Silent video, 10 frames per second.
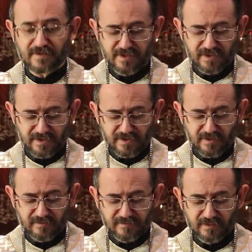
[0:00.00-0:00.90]
very clear
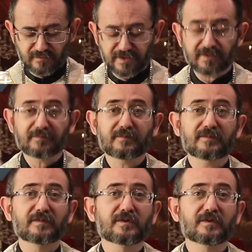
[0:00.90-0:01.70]
in front of them.